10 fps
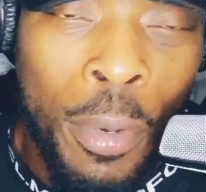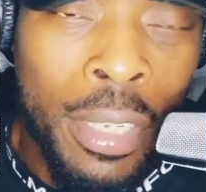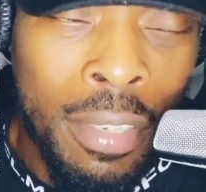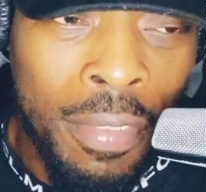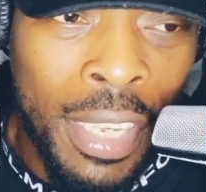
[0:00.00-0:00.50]

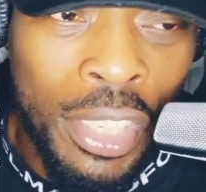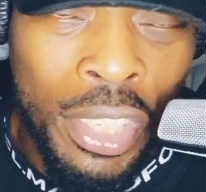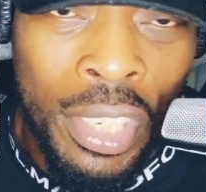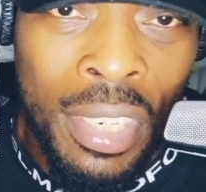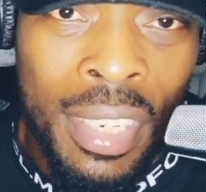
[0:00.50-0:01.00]

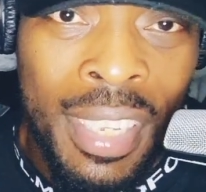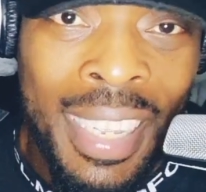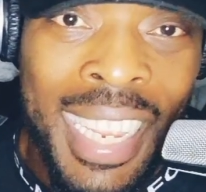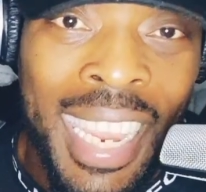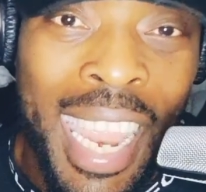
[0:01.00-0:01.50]
preservation,
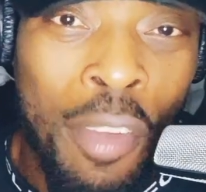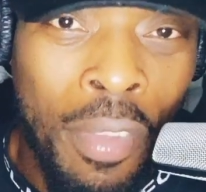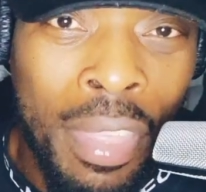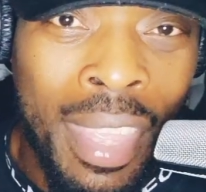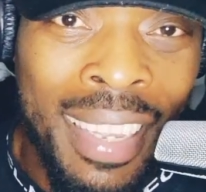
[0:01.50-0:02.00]

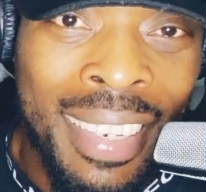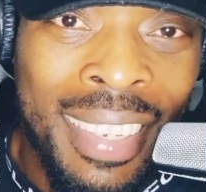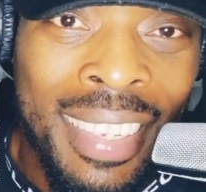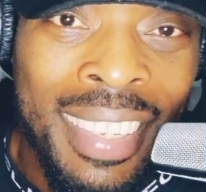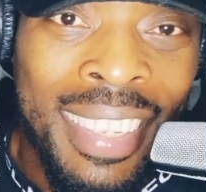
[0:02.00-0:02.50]
everything
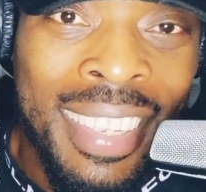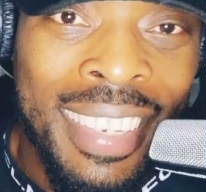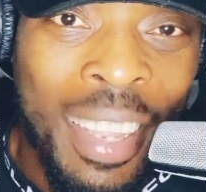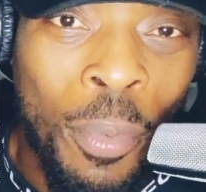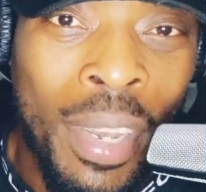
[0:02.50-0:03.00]

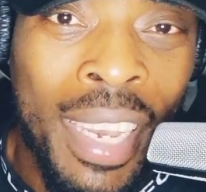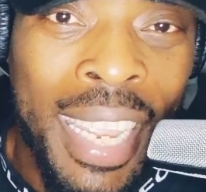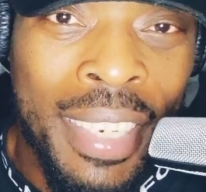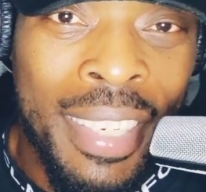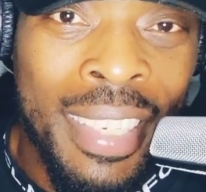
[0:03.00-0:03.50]
that
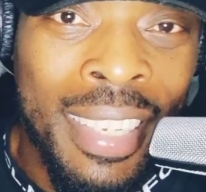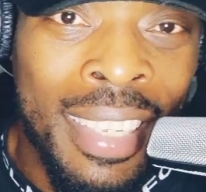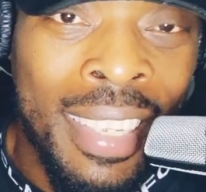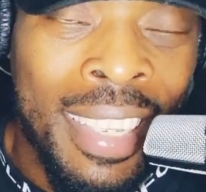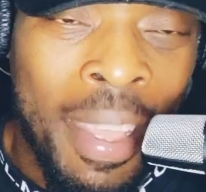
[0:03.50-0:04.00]
relates
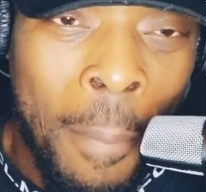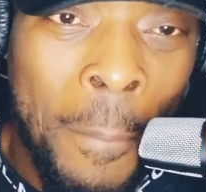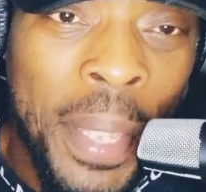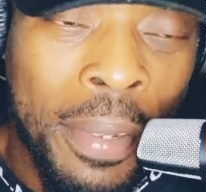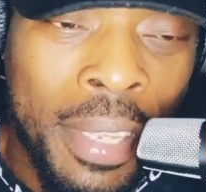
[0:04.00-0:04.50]
to
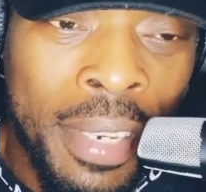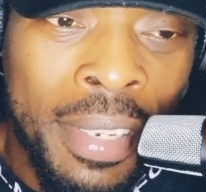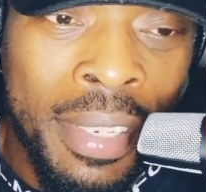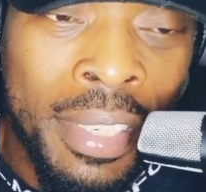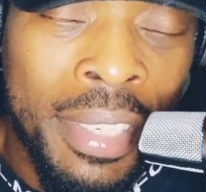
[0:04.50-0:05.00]

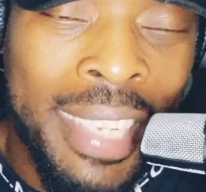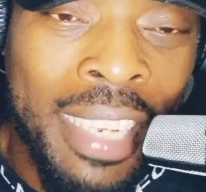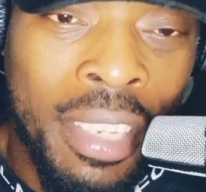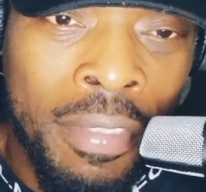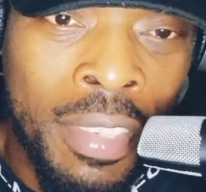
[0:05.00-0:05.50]
building an
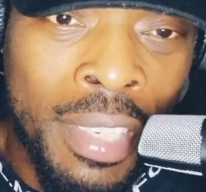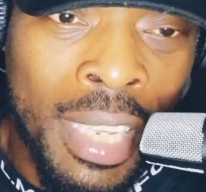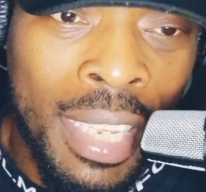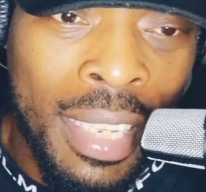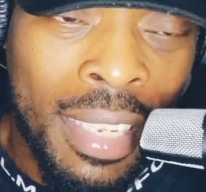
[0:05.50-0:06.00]
aesthetic
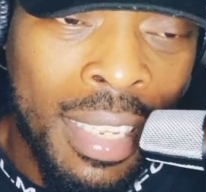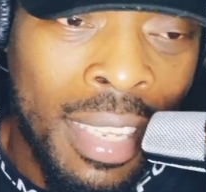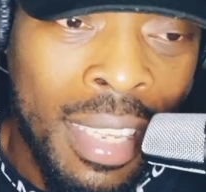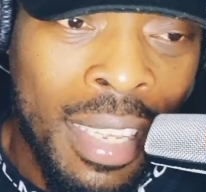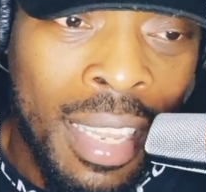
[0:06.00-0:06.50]
physique,
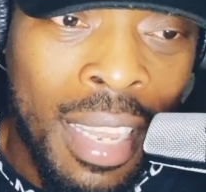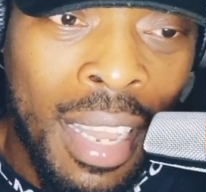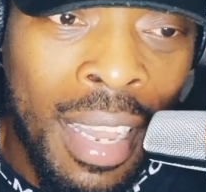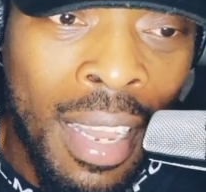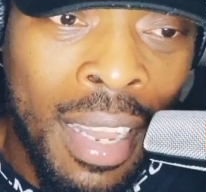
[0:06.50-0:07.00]

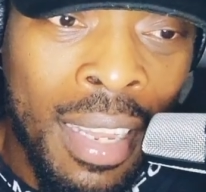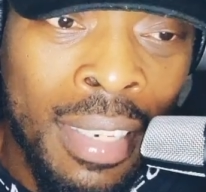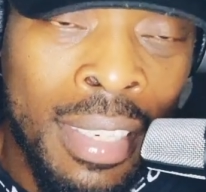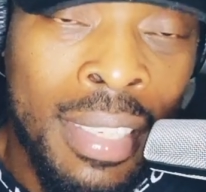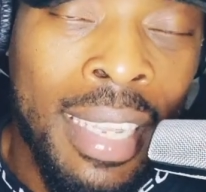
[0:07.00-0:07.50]

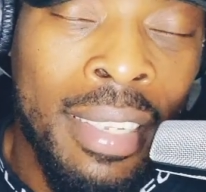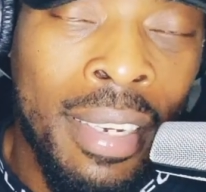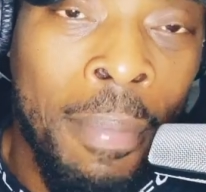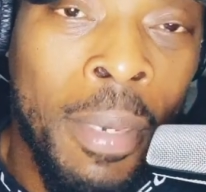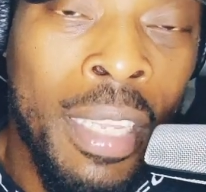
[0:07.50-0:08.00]
an
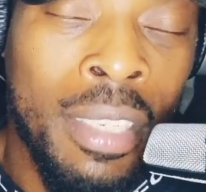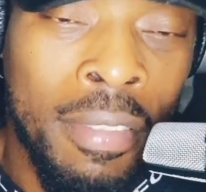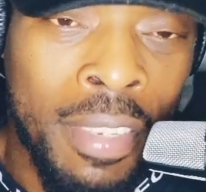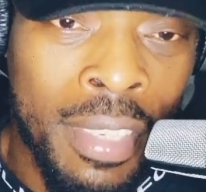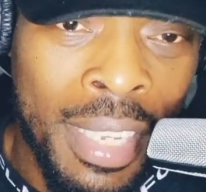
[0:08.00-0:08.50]
aesthetically
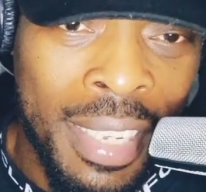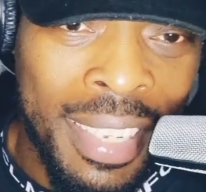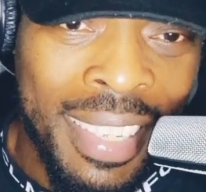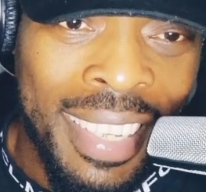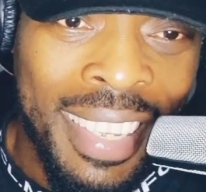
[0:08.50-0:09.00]
pleasing physique,